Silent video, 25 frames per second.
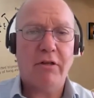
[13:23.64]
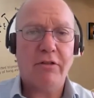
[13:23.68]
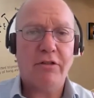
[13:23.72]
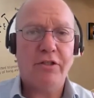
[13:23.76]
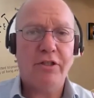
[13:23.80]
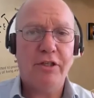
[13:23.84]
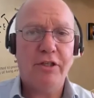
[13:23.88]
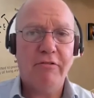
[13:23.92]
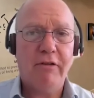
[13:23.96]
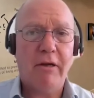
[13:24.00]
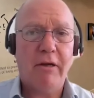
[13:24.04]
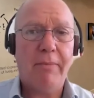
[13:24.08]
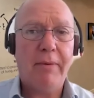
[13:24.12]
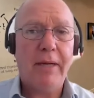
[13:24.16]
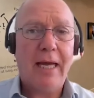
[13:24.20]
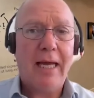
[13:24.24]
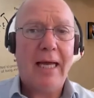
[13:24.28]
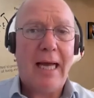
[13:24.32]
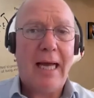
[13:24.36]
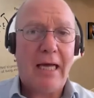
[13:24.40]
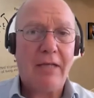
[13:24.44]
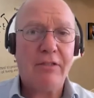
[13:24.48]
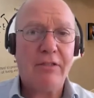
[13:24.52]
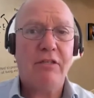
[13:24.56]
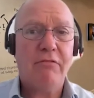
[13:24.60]
Europe
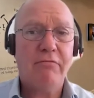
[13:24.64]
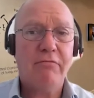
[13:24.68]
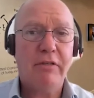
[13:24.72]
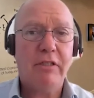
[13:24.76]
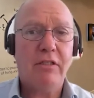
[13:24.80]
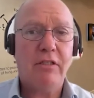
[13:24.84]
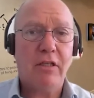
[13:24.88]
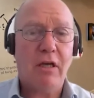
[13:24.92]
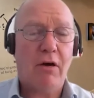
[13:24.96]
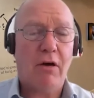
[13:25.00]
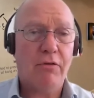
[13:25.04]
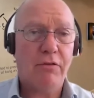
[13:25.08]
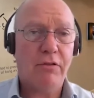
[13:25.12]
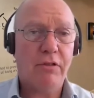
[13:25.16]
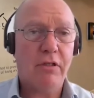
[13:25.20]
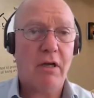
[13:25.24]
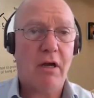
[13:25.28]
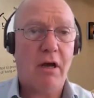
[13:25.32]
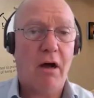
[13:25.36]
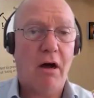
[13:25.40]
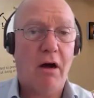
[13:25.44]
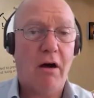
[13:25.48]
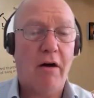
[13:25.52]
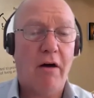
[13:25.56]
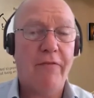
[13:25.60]
as a result
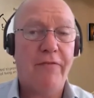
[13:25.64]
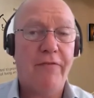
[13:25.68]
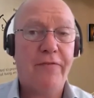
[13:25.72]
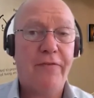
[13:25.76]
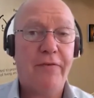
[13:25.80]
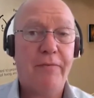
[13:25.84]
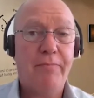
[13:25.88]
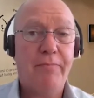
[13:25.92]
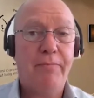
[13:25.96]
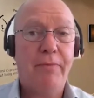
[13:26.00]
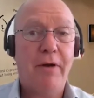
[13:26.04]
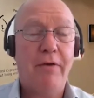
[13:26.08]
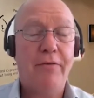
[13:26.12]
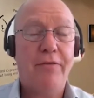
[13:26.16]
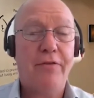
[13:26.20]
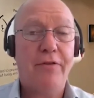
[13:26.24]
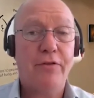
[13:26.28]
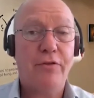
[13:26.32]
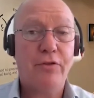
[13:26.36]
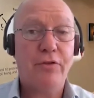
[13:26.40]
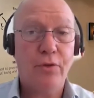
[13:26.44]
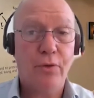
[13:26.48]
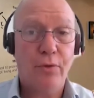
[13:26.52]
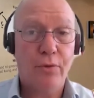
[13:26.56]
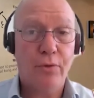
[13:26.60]
of both the
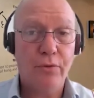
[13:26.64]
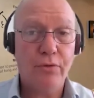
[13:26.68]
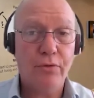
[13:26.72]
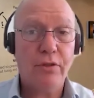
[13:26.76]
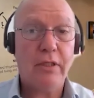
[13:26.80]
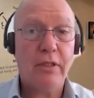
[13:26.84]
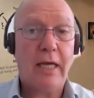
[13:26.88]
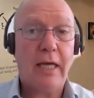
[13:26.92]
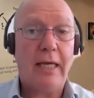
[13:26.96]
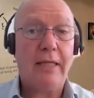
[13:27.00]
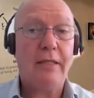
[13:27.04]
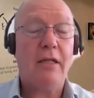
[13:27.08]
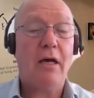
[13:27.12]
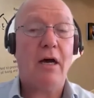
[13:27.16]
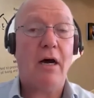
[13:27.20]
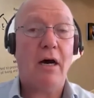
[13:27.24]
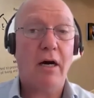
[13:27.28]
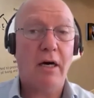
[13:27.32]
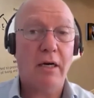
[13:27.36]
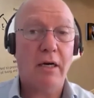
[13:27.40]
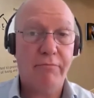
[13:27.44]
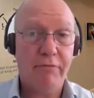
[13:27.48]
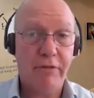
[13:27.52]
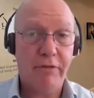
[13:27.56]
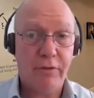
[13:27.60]
tools and the
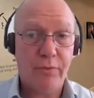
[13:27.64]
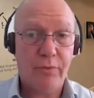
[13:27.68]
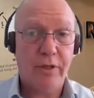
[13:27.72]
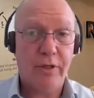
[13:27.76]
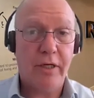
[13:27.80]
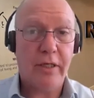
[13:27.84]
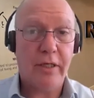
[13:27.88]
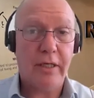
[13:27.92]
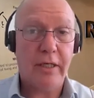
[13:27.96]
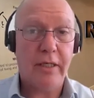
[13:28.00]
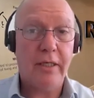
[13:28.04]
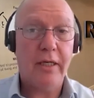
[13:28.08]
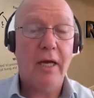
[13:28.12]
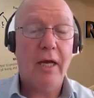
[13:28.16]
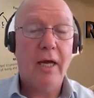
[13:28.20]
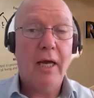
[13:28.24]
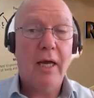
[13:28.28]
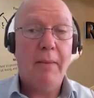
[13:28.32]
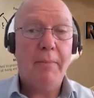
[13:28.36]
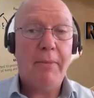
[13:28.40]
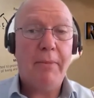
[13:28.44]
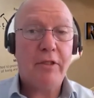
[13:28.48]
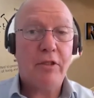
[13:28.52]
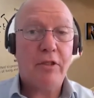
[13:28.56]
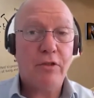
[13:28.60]
hybrid working.
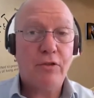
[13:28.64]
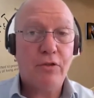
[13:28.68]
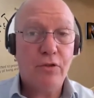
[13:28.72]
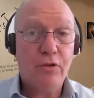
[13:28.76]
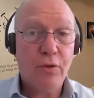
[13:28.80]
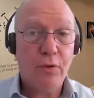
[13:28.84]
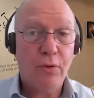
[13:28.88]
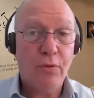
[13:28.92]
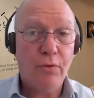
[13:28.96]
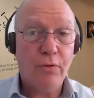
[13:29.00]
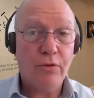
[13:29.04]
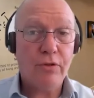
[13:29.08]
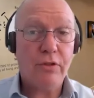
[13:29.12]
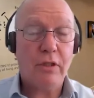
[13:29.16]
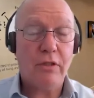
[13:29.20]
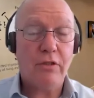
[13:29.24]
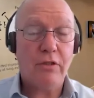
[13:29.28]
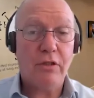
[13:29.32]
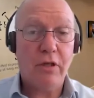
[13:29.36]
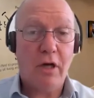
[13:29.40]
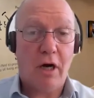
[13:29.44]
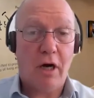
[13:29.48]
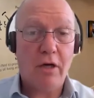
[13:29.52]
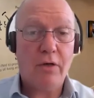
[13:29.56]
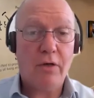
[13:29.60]
But the tools, as
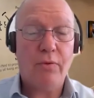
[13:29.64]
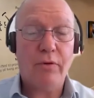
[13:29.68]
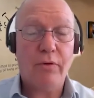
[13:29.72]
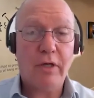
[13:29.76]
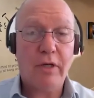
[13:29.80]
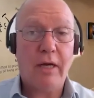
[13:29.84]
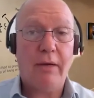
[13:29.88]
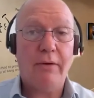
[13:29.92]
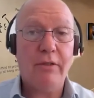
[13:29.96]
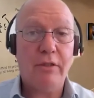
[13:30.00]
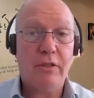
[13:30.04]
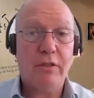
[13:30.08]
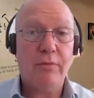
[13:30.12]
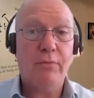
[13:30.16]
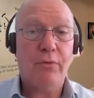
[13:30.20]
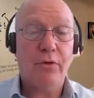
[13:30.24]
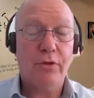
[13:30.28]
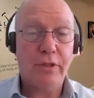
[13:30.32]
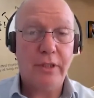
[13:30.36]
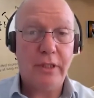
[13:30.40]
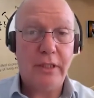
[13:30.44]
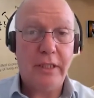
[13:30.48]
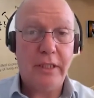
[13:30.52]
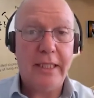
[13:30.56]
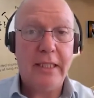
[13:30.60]
Jacques will go into
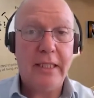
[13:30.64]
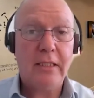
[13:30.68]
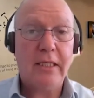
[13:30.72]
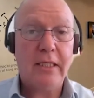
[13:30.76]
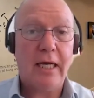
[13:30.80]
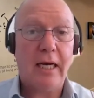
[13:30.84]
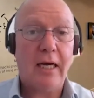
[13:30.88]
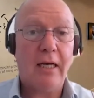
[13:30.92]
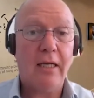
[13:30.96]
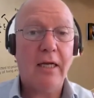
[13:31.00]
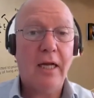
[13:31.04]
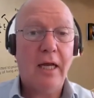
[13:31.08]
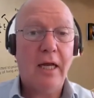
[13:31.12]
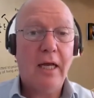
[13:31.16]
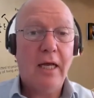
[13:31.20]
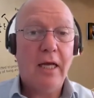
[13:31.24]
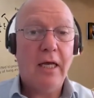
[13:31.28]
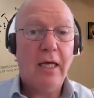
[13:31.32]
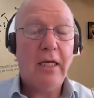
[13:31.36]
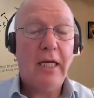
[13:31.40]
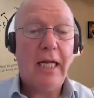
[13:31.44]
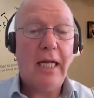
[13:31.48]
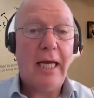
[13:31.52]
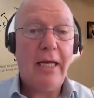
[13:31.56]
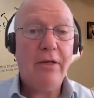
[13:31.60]
more detail,
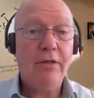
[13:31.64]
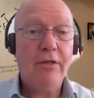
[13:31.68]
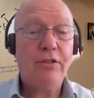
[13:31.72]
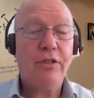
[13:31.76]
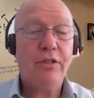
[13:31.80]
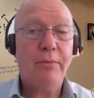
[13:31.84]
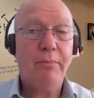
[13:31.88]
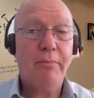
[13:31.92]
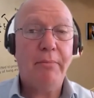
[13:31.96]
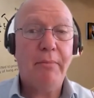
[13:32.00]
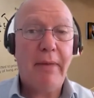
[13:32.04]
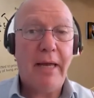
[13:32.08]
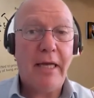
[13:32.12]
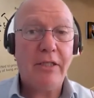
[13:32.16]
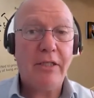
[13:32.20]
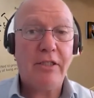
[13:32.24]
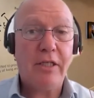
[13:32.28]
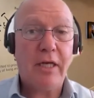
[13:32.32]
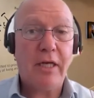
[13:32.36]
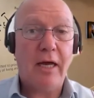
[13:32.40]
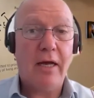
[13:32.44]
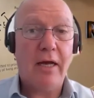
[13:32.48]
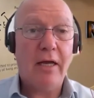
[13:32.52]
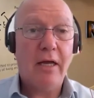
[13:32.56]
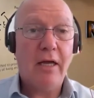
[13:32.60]
allow you to
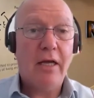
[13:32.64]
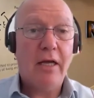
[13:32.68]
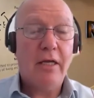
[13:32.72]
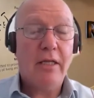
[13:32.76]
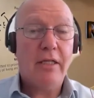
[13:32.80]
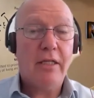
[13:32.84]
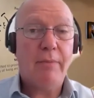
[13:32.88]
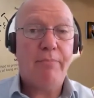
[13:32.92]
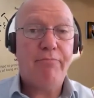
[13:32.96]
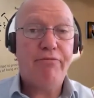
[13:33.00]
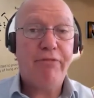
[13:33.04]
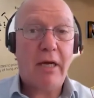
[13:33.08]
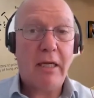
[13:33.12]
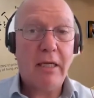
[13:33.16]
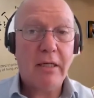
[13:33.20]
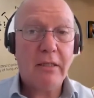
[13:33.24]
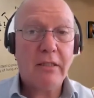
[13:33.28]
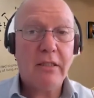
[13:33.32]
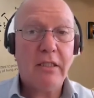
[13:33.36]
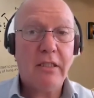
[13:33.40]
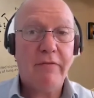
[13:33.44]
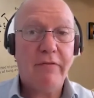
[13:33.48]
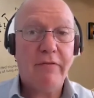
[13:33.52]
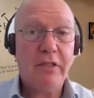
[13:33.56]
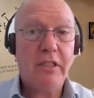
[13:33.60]
measure the
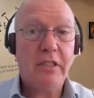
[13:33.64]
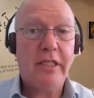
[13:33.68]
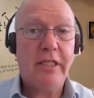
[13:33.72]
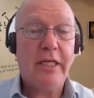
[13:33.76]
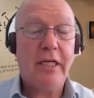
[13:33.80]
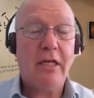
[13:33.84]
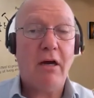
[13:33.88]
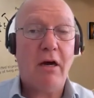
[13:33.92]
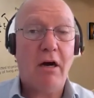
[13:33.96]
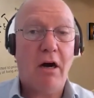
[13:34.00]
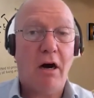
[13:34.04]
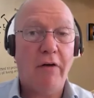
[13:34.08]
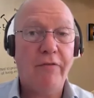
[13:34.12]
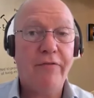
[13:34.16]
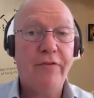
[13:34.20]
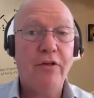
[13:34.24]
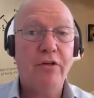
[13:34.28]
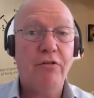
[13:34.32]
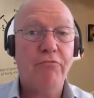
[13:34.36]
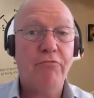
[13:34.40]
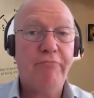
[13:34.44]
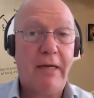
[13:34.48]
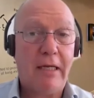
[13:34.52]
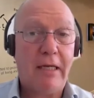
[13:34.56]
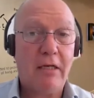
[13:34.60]
productivity of
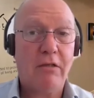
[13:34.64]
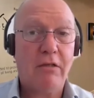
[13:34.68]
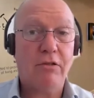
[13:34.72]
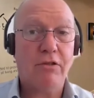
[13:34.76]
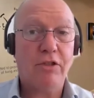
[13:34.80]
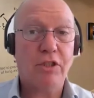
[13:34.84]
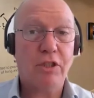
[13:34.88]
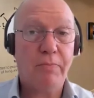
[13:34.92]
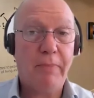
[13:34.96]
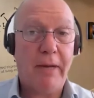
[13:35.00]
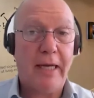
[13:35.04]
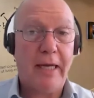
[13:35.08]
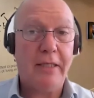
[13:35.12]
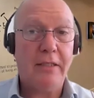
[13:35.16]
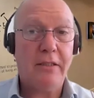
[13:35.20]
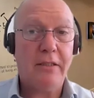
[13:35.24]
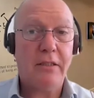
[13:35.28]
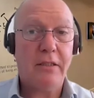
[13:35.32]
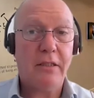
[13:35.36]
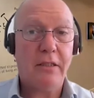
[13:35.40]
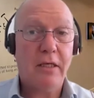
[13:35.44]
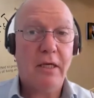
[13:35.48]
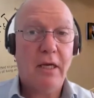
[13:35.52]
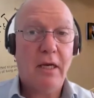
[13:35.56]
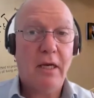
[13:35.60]
your rental
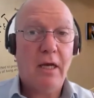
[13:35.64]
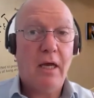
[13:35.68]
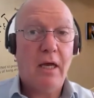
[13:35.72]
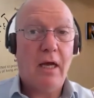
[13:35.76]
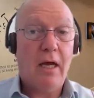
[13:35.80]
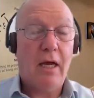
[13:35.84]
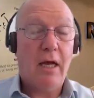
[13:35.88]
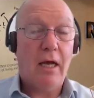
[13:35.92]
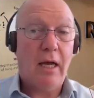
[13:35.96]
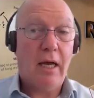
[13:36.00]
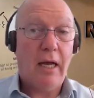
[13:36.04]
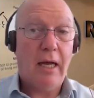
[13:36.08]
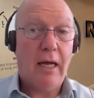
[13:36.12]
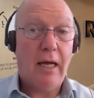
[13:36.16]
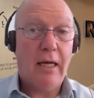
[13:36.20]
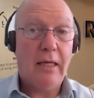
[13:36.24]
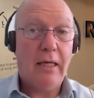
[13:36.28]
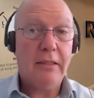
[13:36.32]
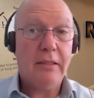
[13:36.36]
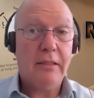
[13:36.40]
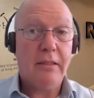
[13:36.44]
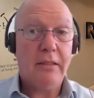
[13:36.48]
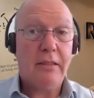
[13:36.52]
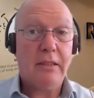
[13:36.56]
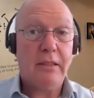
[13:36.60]
space.
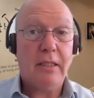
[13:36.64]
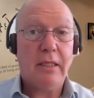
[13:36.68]
And